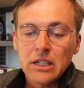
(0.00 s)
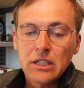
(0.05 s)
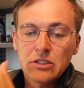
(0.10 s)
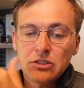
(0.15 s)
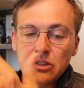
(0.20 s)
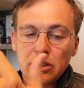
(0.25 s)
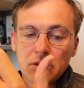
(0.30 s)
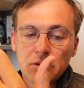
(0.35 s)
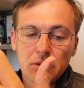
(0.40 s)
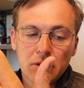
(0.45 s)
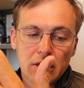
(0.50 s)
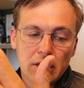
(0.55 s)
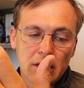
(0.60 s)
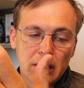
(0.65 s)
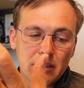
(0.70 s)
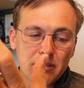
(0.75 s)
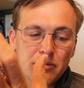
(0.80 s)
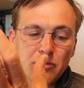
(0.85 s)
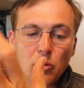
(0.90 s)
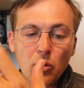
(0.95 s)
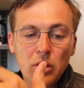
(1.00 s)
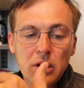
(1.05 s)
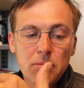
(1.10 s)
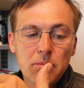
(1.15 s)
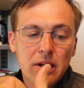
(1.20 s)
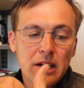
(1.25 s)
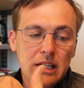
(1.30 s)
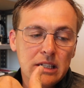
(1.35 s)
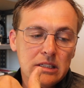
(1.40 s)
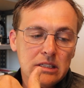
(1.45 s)
So 40
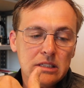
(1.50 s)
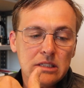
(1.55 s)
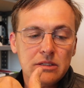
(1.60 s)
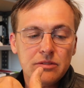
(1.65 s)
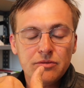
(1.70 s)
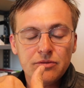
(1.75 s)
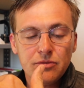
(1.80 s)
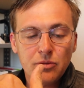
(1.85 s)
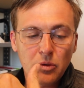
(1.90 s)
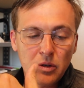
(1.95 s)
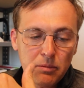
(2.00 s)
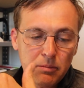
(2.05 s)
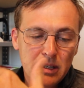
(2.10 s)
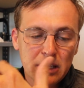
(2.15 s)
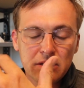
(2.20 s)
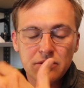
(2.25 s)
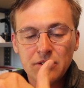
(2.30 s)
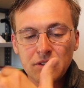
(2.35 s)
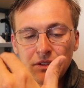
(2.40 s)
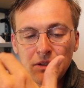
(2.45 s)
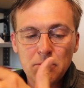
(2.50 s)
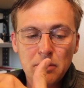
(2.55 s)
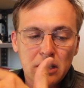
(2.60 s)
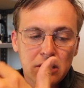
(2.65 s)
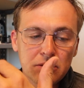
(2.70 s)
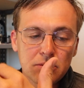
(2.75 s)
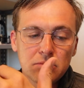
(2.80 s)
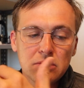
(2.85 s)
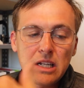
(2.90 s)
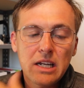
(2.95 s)
minutes, 50
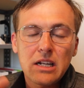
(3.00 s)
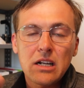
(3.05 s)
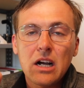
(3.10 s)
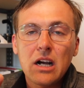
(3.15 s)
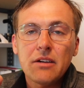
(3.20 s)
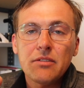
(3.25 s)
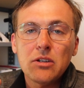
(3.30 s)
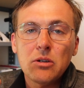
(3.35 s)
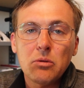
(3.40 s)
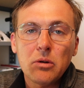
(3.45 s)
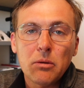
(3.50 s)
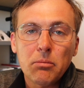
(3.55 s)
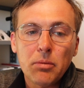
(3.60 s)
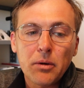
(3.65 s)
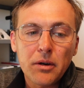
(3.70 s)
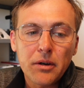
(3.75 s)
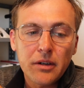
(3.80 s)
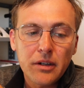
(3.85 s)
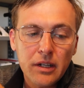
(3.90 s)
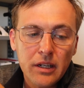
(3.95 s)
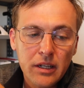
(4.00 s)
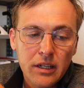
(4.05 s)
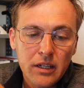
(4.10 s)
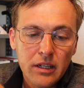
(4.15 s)
minutes from takeoff, you would have burned